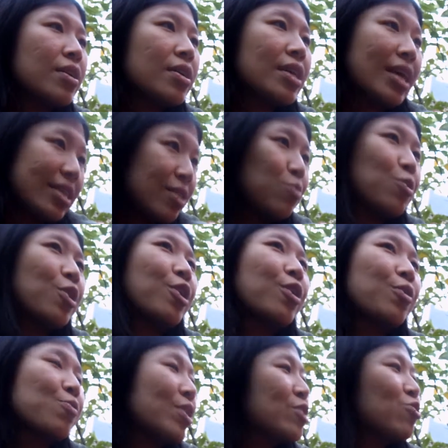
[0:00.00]
Yes, we
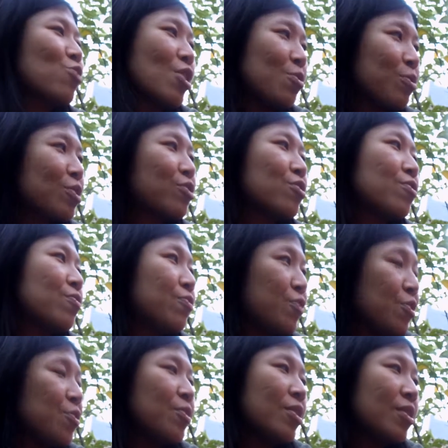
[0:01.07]
are a restaurant, we serve
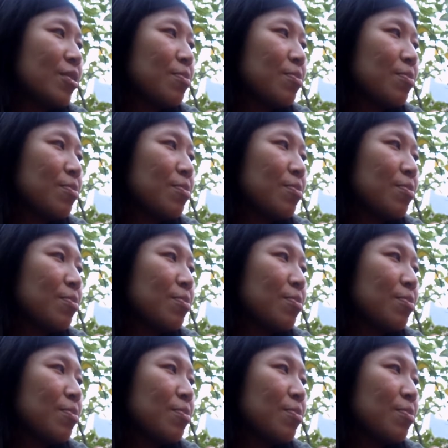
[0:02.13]
food,